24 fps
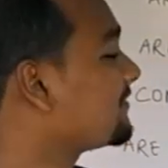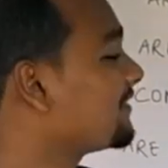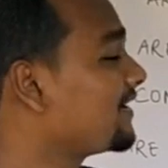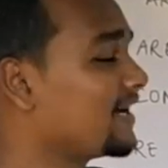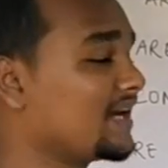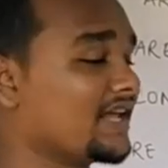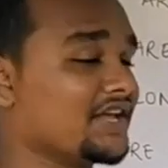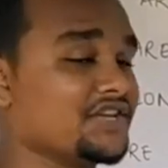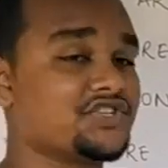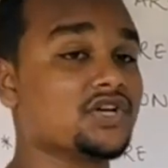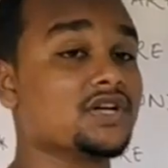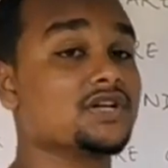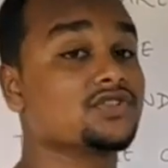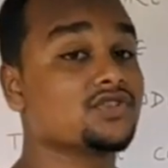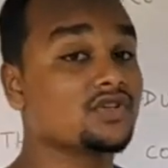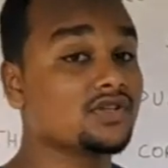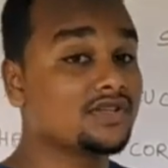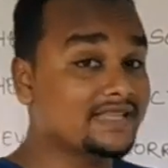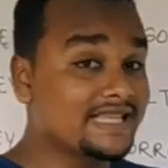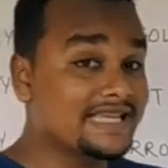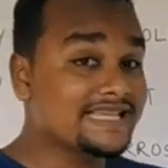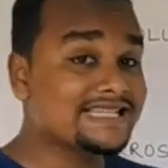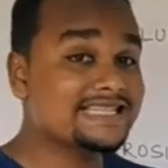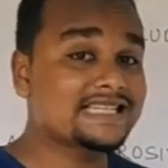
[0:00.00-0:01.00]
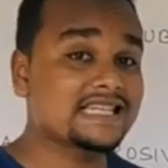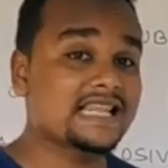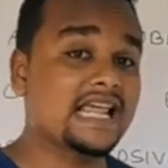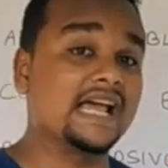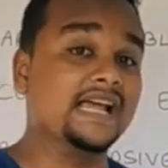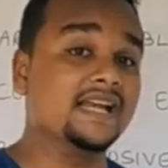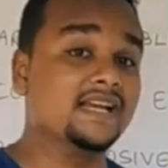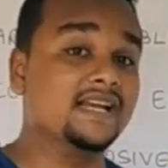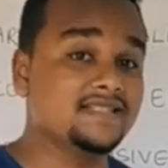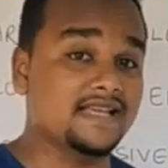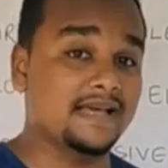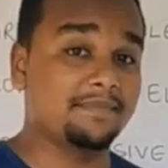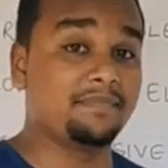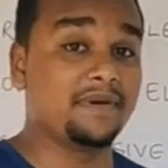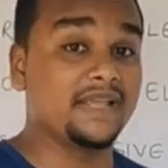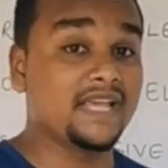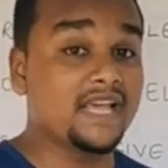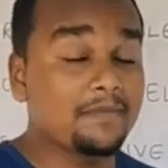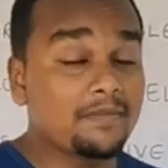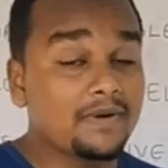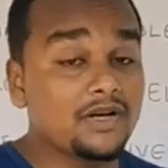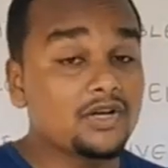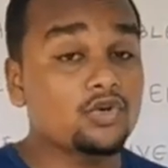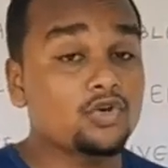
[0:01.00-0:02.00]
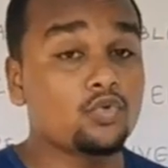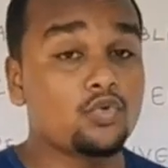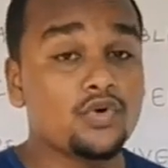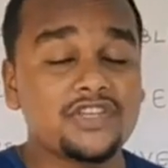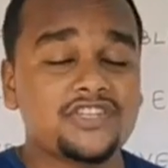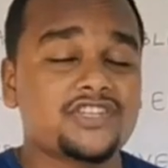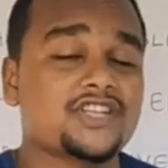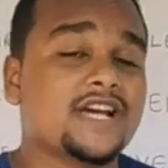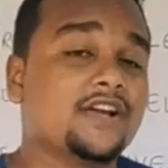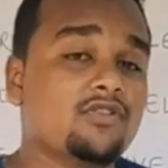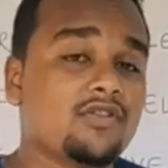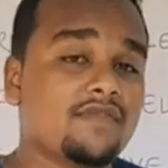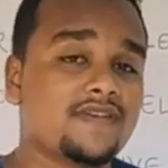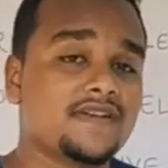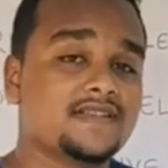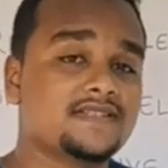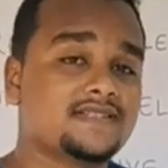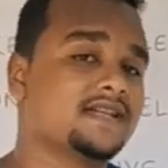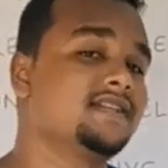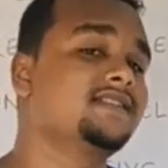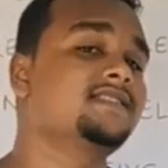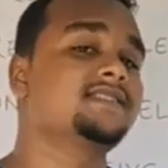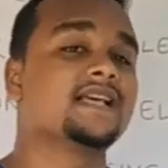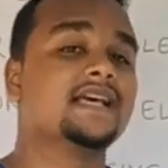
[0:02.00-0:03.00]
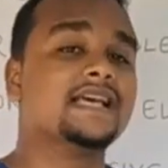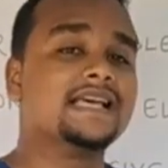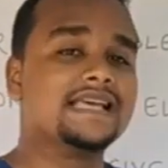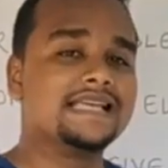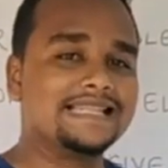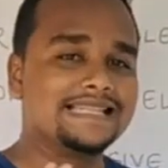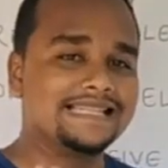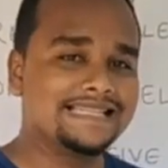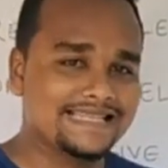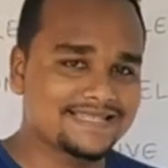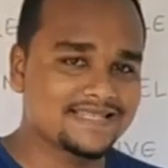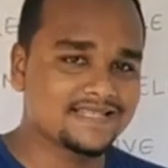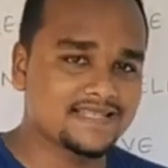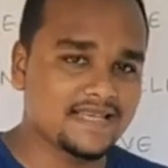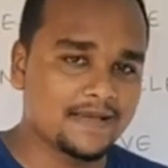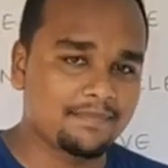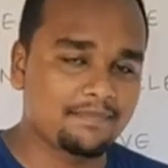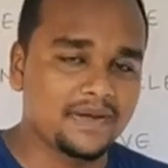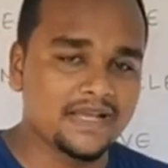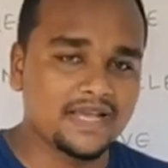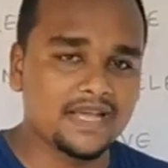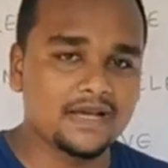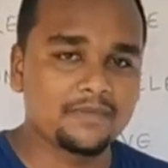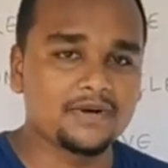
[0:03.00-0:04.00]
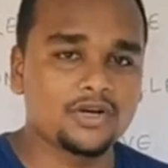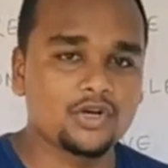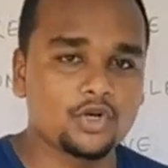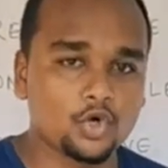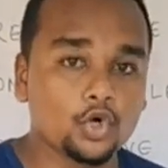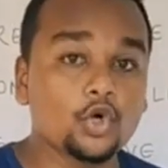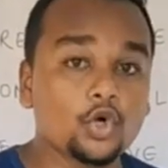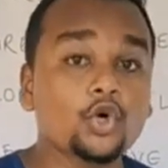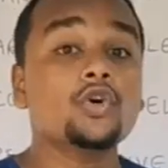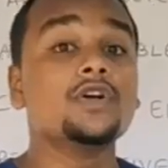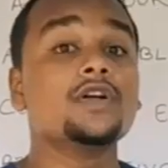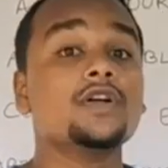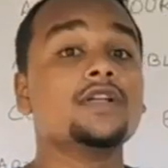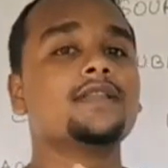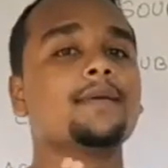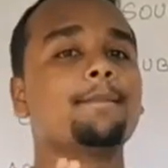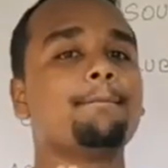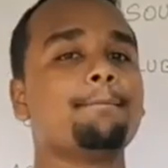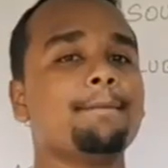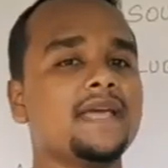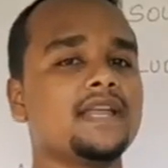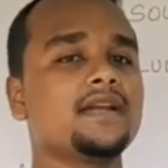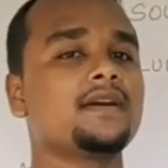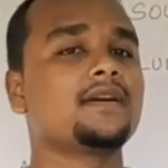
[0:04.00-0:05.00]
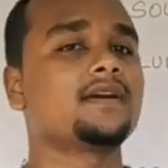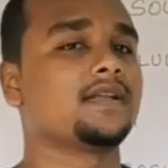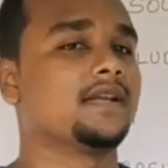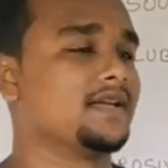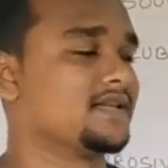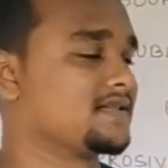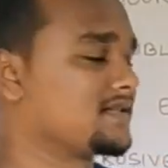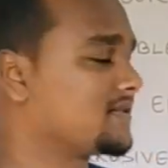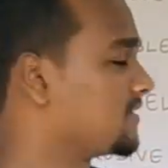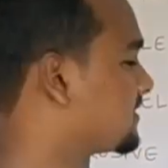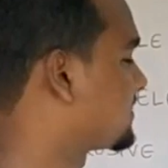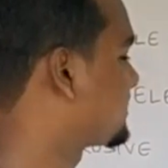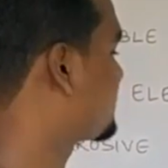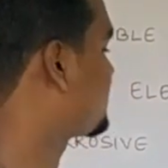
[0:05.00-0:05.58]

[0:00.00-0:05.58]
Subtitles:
in nature. So this line is applicable to which kind of acids? This is applicable to the mineral acids.